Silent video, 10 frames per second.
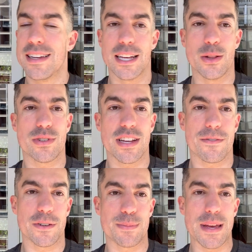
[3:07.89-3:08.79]
He looks out
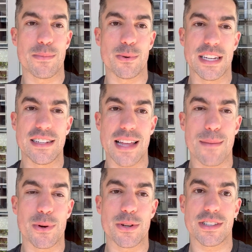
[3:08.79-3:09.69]
for his people. He's
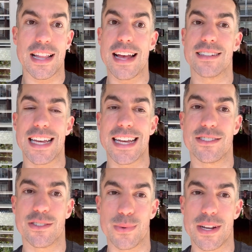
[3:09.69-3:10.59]
that person that has
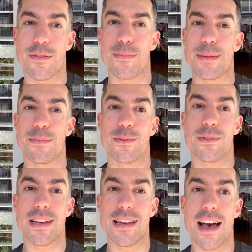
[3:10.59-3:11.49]
answers whenever people
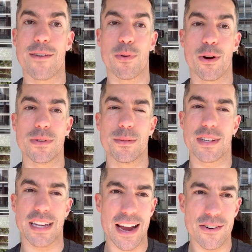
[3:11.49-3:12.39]
uh, have problems.
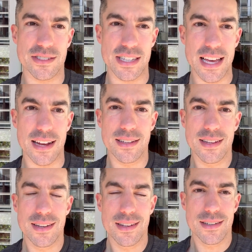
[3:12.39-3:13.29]
I guarantee you,
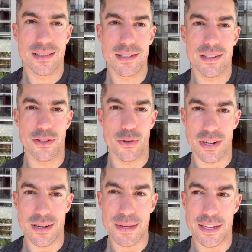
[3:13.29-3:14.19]
you're
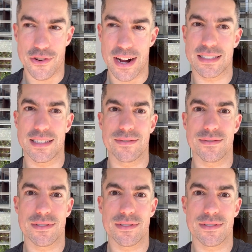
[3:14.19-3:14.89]
going to be attracted